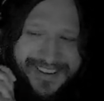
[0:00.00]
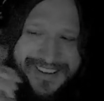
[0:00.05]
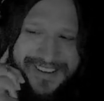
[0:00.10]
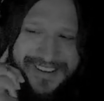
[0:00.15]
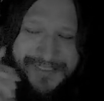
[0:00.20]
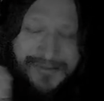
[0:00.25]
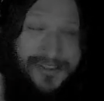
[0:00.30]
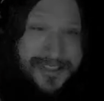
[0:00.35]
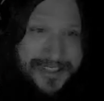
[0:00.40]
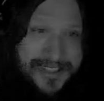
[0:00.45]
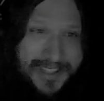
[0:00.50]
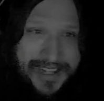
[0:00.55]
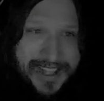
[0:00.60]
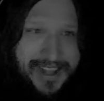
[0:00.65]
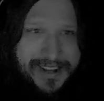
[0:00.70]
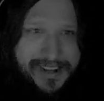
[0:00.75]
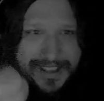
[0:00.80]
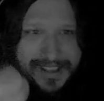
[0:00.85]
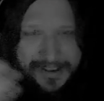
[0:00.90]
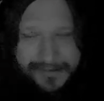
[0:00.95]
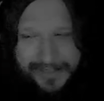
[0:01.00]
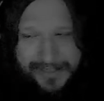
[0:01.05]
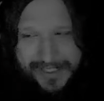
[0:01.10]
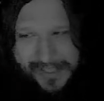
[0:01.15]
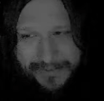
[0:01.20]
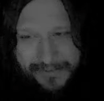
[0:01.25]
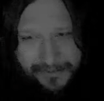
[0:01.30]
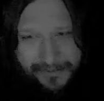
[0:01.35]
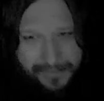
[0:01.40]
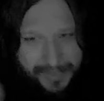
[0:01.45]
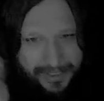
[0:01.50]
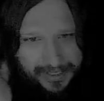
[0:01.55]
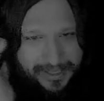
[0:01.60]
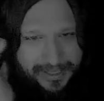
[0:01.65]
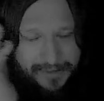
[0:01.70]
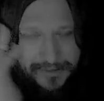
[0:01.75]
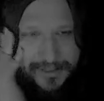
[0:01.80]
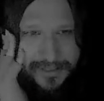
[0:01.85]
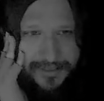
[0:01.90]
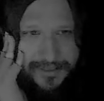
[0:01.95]
It was just a lot of that. It was like, for me, that
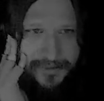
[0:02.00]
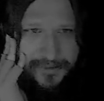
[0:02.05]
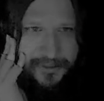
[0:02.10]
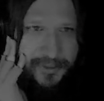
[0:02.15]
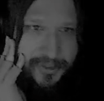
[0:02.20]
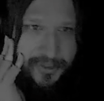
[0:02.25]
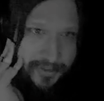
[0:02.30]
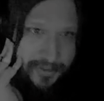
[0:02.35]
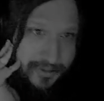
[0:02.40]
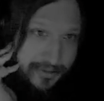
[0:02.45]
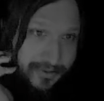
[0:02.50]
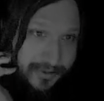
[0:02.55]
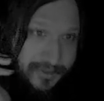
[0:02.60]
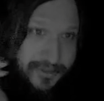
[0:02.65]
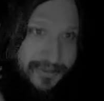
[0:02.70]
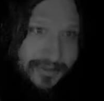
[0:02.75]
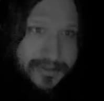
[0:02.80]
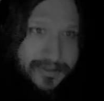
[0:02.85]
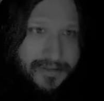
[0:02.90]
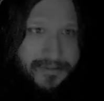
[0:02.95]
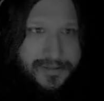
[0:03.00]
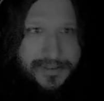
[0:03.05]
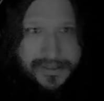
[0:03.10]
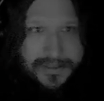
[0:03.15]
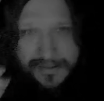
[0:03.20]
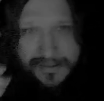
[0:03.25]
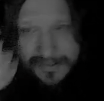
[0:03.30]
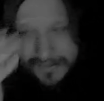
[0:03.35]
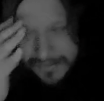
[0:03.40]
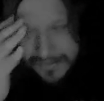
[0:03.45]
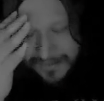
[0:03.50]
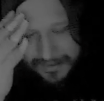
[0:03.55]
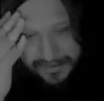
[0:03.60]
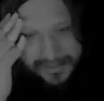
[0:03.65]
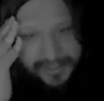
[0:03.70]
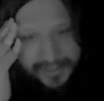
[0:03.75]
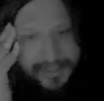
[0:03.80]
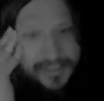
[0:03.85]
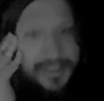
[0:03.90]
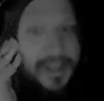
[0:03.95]
was also church. That was
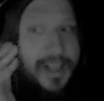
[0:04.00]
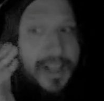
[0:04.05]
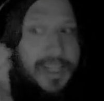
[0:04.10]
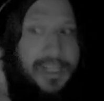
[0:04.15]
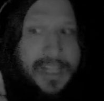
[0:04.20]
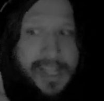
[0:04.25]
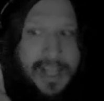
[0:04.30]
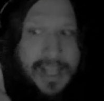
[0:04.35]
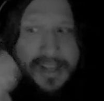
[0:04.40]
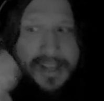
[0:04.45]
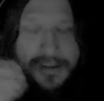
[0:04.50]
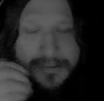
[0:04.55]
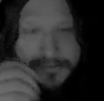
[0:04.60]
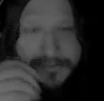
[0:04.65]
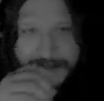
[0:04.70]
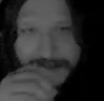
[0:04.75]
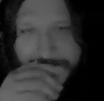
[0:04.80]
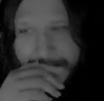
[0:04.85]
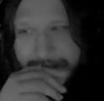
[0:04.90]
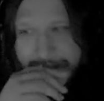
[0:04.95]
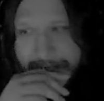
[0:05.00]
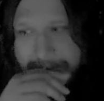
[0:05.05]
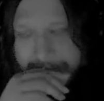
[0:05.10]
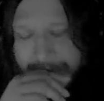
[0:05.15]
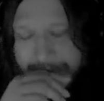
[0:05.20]
just a lot of shit.